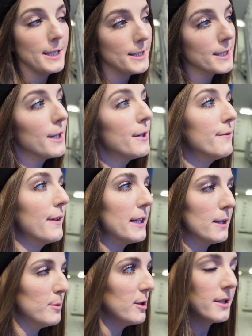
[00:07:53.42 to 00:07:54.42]
is
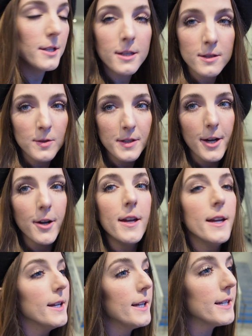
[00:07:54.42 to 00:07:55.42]
available and not sold out.
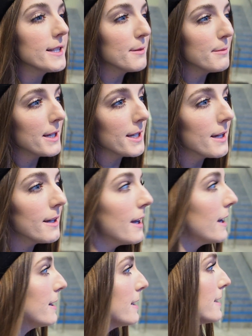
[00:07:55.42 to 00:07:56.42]
It is a Monday
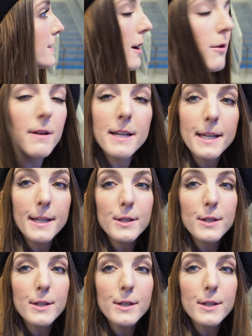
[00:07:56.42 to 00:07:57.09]
and it is already